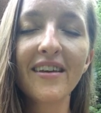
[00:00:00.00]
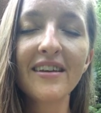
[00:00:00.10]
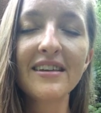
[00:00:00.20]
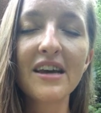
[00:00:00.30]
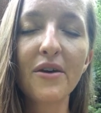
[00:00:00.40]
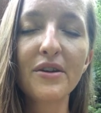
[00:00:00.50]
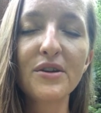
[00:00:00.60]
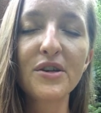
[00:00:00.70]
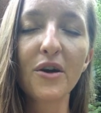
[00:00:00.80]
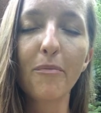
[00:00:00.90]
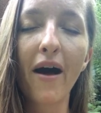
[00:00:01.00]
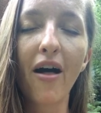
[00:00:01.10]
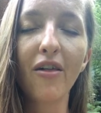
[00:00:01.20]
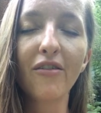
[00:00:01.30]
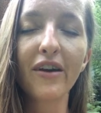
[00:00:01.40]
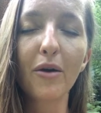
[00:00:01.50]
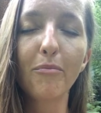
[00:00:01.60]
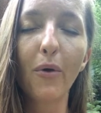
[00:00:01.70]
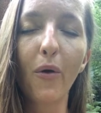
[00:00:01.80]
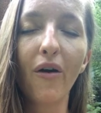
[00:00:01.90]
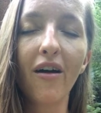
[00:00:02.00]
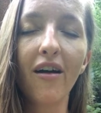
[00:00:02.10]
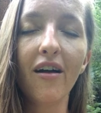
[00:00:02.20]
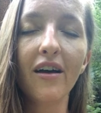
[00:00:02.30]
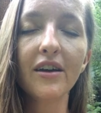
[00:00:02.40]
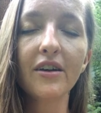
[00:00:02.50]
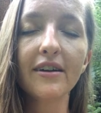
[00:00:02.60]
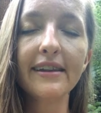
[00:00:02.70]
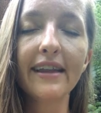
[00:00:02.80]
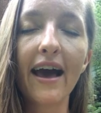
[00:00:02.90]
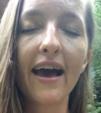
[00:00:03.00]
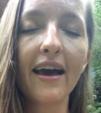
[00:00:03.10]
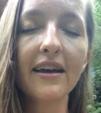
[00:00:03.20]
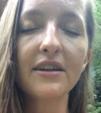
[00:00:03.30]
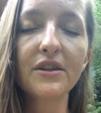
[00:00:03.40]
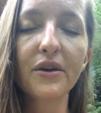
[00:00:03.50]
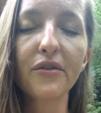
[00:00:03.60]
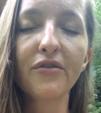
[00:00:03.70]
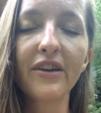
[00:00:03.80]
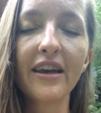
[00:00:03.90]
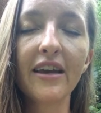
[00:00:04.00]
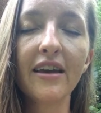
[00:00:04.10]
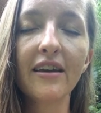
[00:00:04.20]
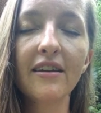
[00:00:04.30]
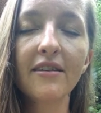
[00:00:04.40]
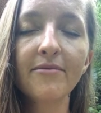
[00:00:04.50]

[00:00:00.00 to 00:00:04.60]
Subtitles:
down into your pelvic bowl, your legs, your feet,